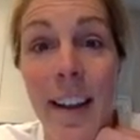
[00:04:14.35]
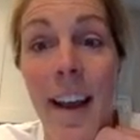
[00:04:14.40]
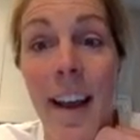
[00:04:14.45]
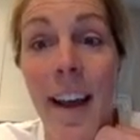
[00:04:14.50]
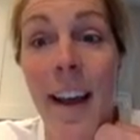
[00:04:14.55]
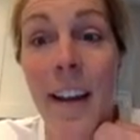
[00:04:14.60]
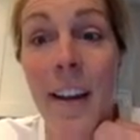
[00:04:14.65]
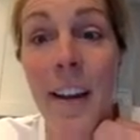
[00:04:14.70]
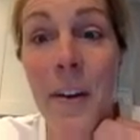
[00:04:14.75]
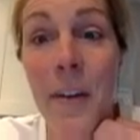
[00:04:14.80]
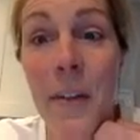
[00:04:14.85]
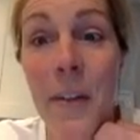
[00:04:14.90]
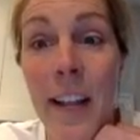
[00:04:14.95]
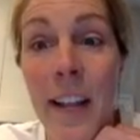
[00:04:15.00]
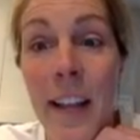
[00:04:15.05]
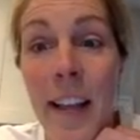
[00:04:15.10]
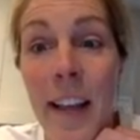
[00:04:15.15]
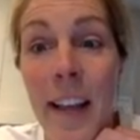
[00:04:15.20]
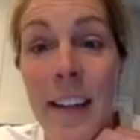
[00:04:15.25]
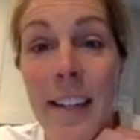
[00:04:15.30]
I know that a
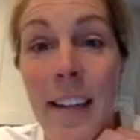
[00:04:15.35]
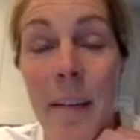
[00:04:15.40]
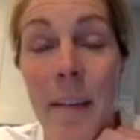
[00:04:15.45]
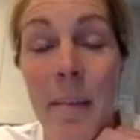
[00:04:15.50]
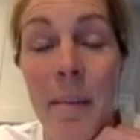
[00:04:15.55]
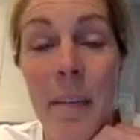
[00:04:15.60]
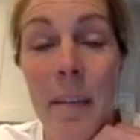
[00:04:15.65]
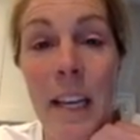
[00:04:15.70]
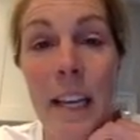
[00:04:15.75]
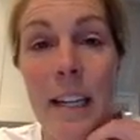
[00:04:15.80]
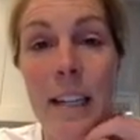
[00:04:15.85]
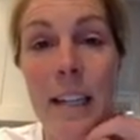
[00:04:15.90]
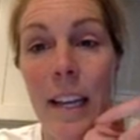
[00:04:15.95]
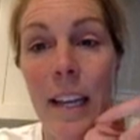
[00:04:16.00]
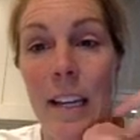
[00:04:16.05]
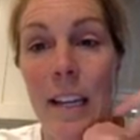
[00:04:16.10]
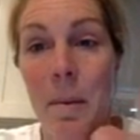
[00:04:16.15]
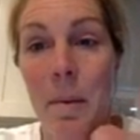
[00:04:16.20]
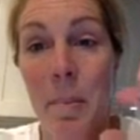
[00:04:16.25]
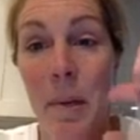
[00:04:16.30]
lot of times kids
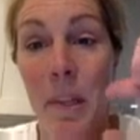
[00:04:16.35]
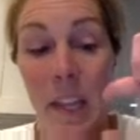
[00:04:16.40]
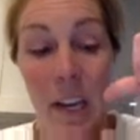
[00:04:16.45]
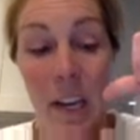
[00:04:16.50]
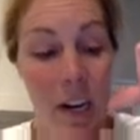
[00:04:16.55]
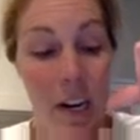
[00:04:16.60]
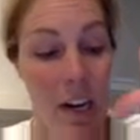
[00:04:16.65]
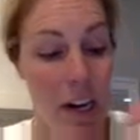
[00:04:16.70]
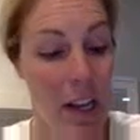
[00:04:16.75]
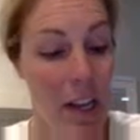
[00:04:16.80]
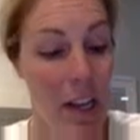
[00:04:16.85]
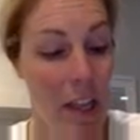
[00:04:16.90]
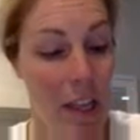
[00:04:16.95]
like to put their